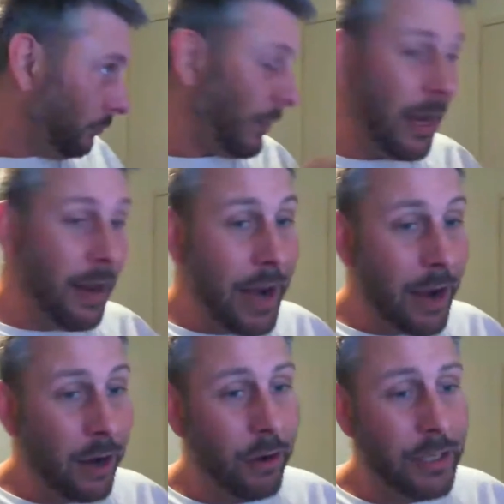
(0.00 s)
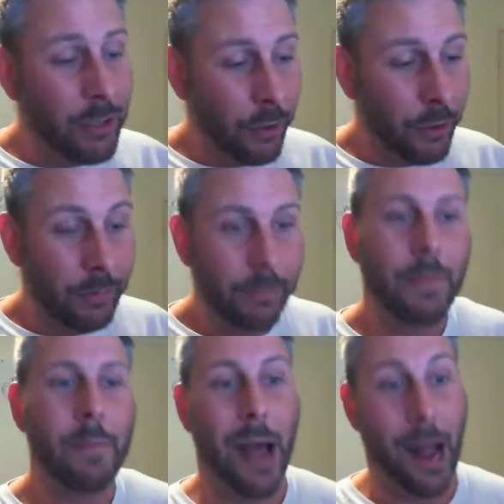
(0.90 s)
And then I got into
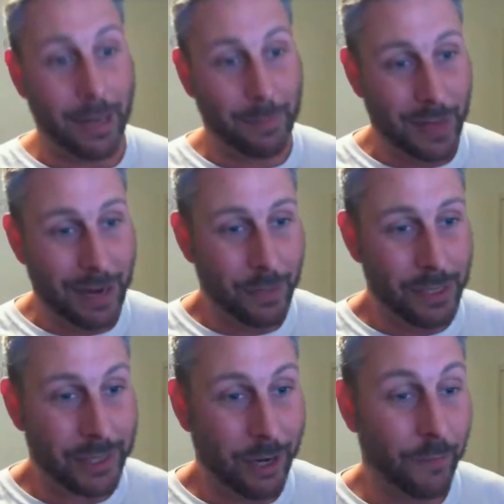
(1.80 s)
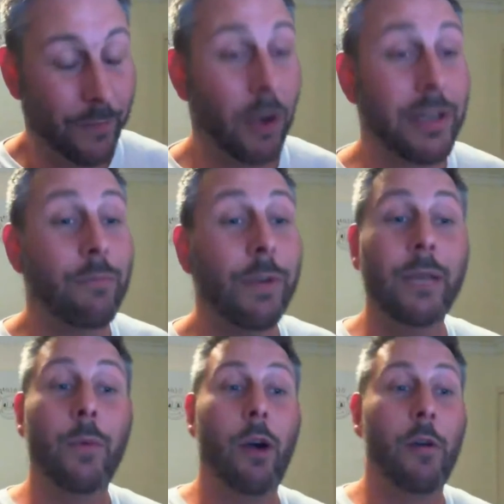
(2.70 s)
party plan myself. I did really
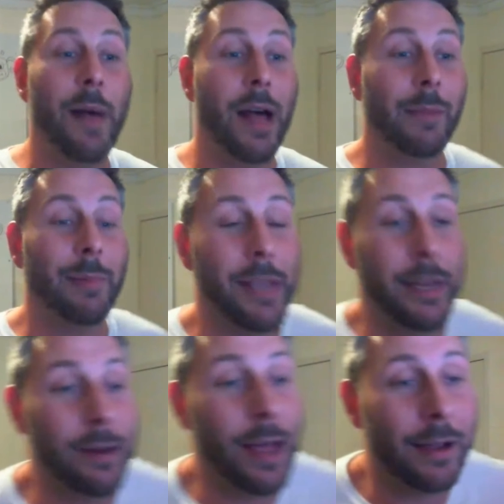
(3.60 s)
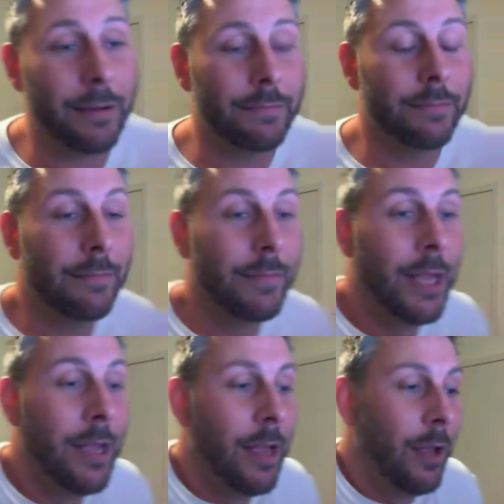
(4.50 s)
well with party plan. I
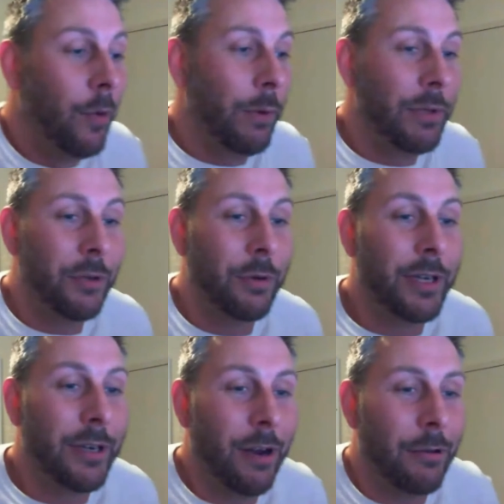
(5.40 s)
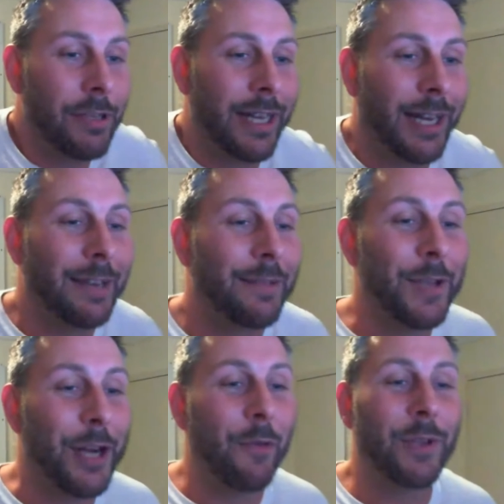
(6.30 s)
was selling,
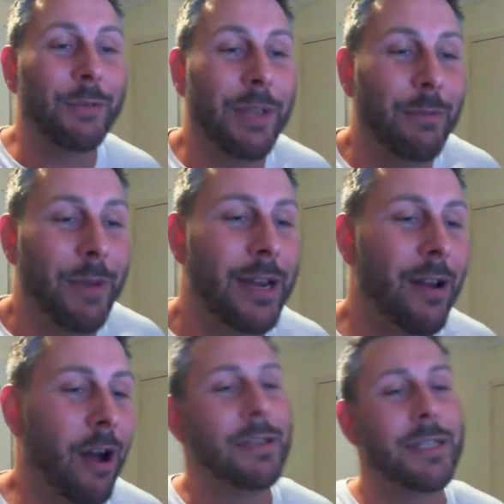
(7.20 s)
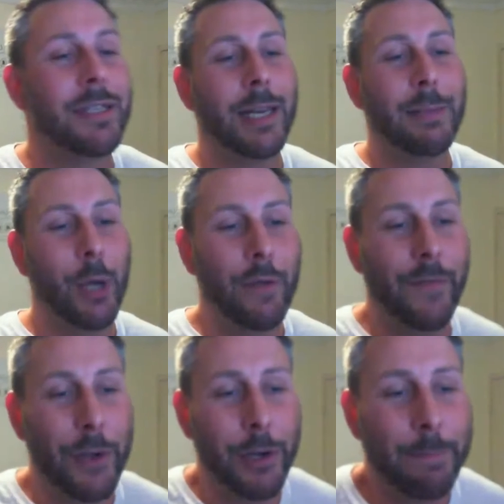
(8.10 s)
what's really weird? I was selling
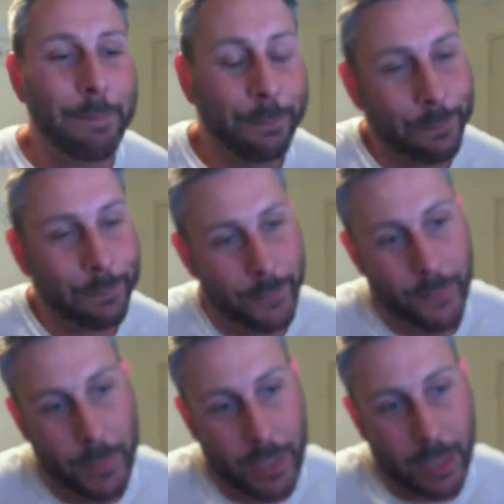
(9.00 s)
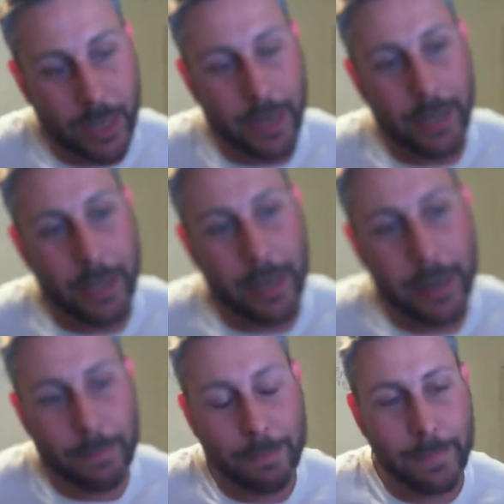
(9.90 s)
perfume and
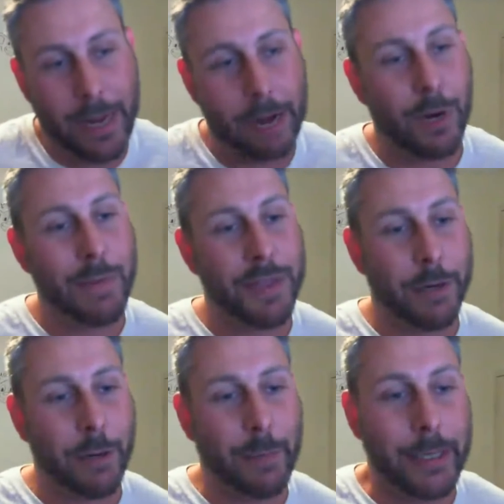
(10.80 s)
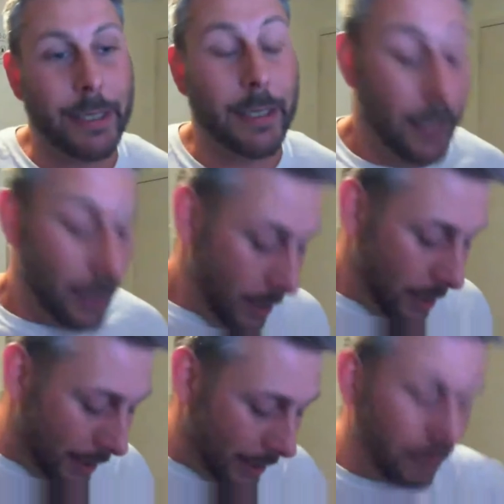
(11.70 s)
aromatherapy.
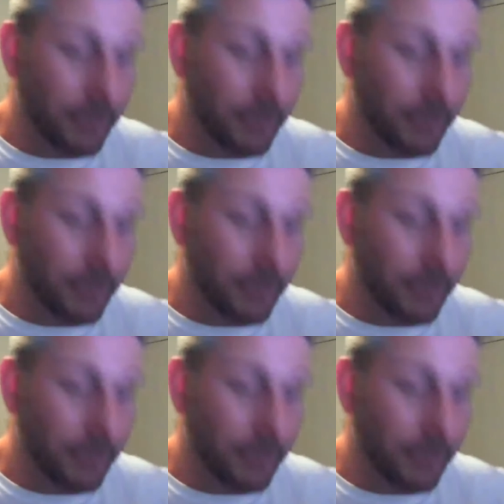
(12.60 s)
And I did